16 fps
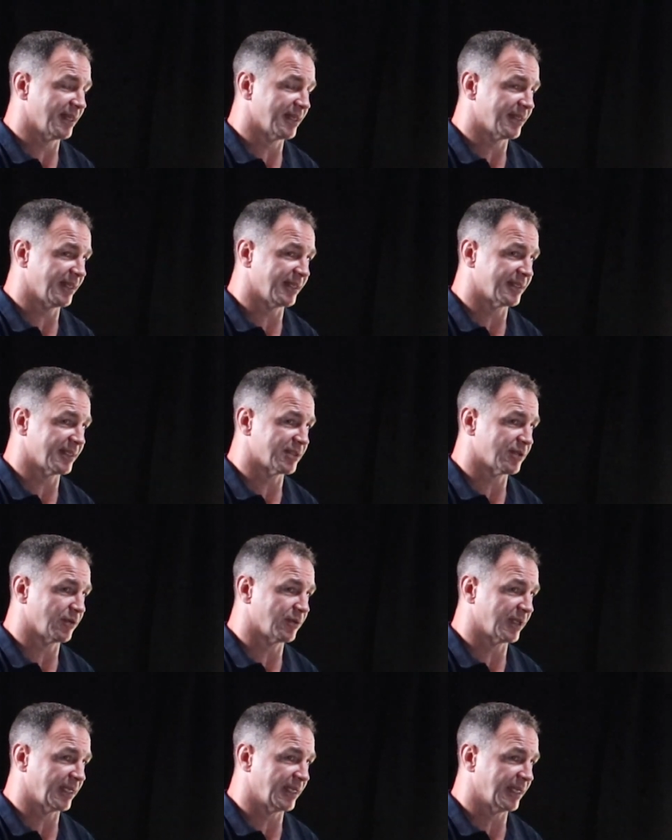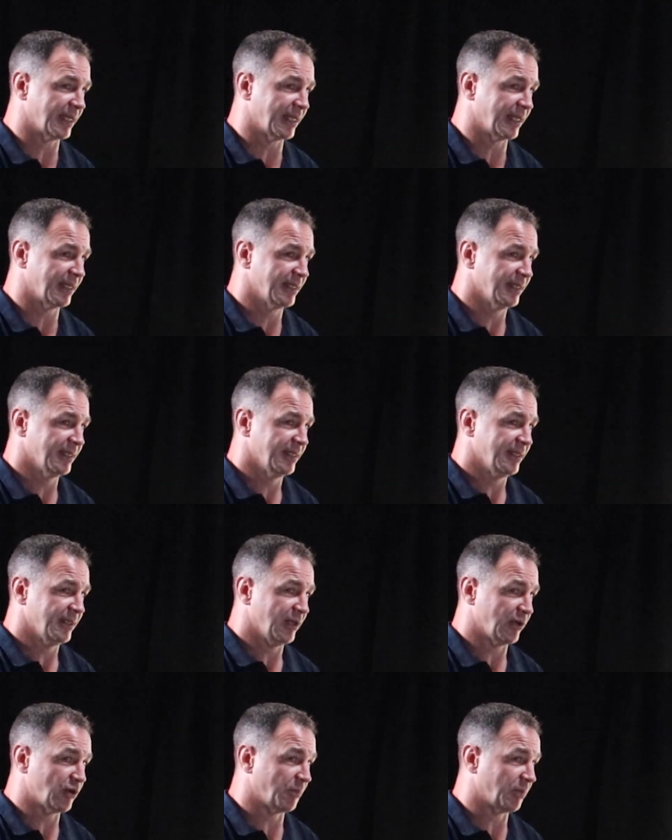I think there's only a
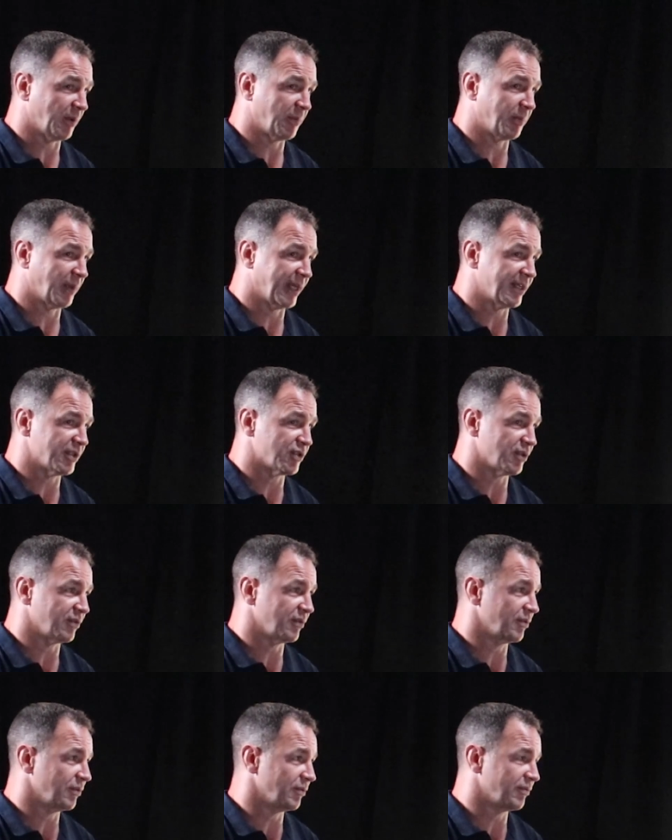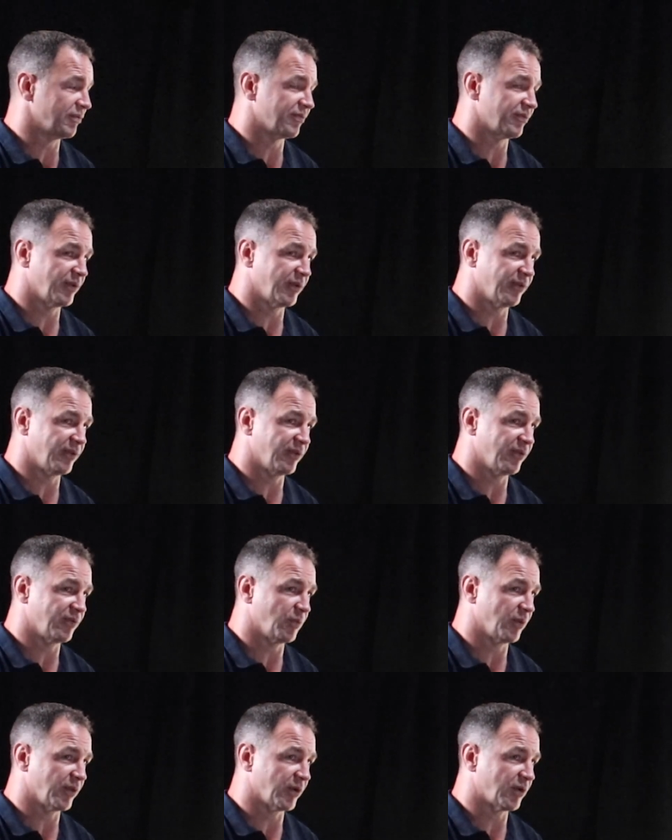couple of players who've
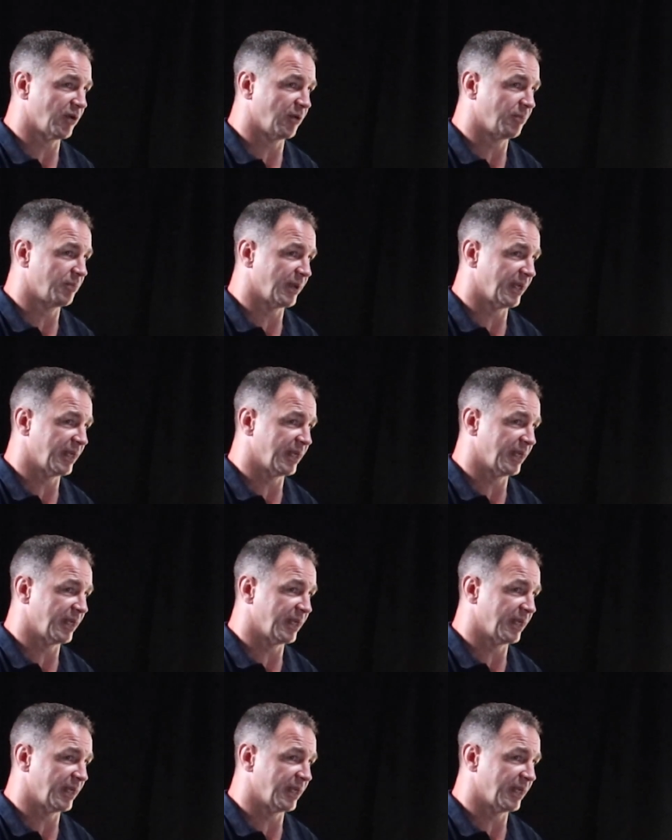won the cup.